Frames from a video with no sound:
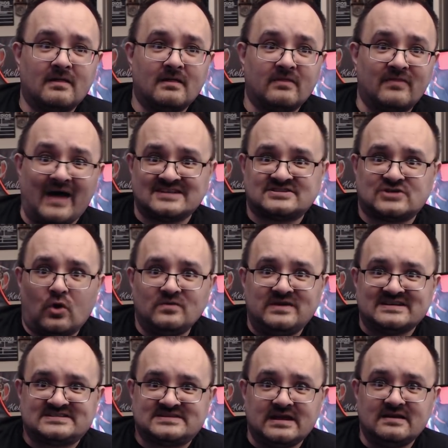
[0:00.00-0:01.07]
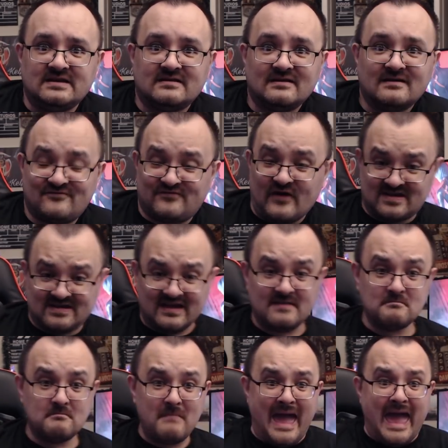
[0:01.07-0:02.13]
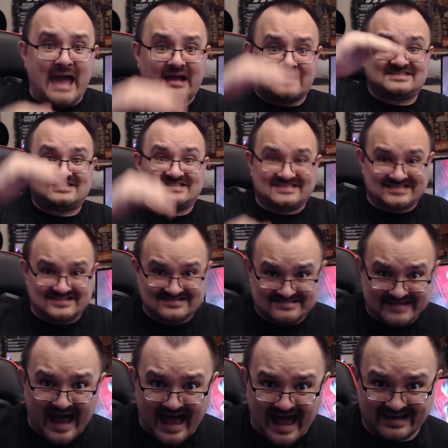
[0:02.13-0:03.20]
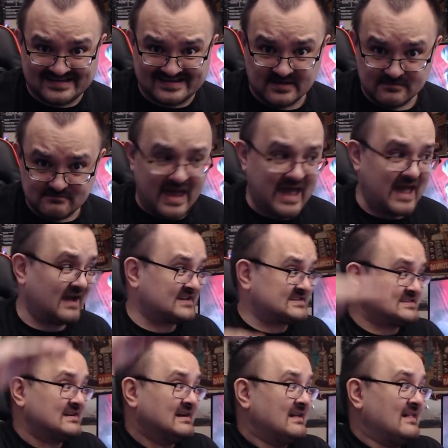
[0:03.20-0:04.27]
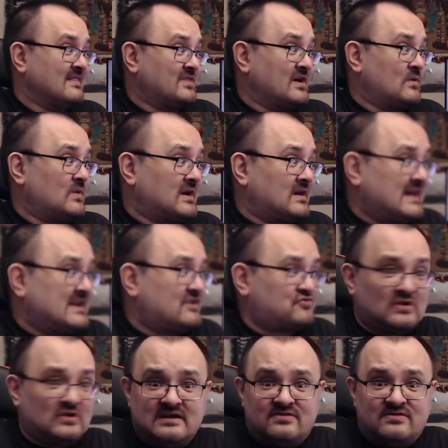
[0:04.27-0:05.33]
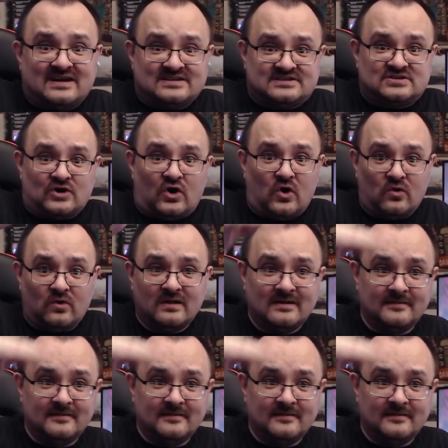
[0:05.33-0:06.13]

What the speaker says: That's all you seen. Fucking mechs, stacked mechs that were literally this tall,